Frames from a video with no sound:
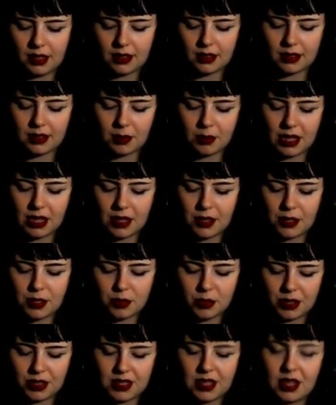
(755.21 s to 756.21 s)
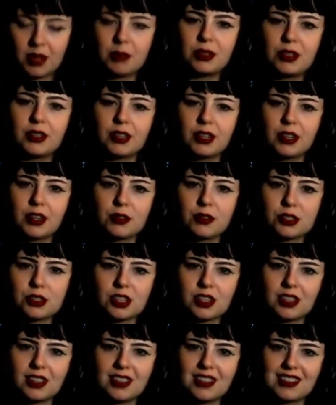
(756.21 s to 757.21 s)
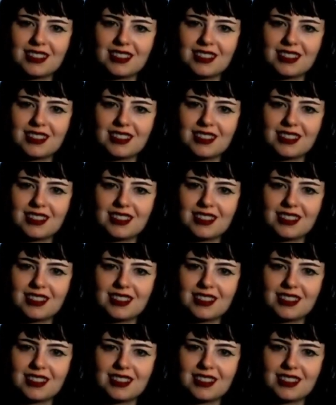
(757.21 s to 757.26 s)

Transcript: somebody else brings it up and you're like, "Oh shit.